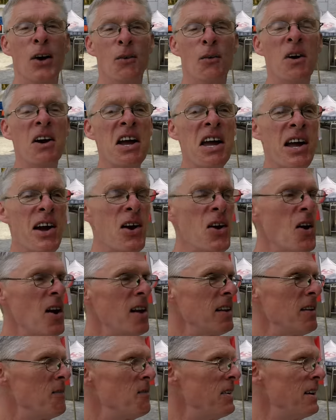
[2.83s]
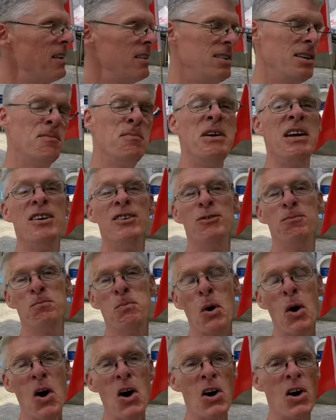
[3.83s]
We're here on the Vietnamese
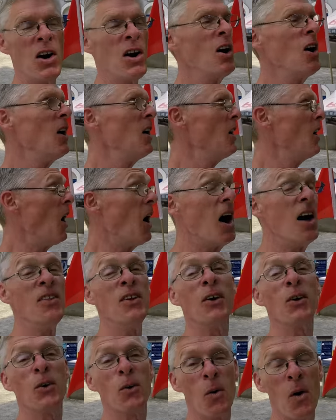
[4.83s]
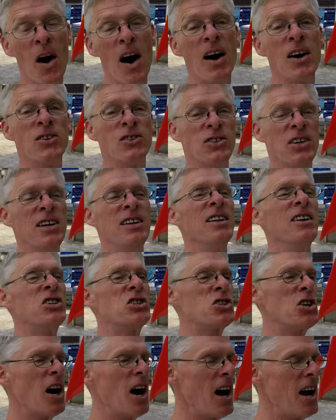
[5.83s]
border, on the Guangxi, the
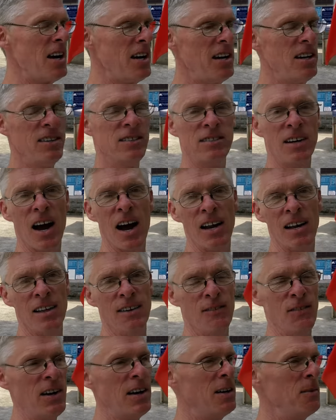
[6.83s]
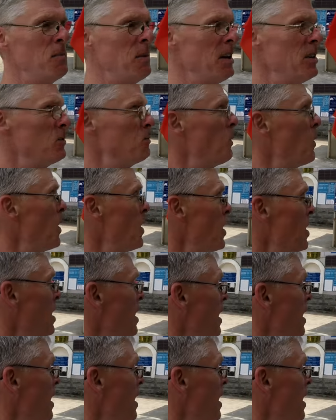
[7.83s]
Chinese side of the Vietnamese border.